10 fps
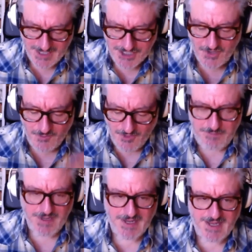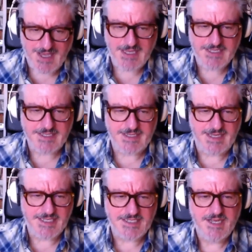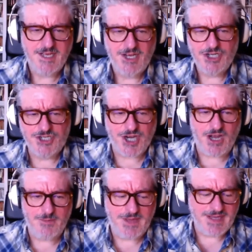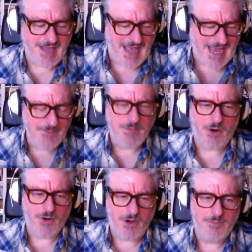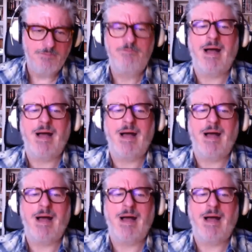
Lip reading: Tom Ripley is this charming, amoral,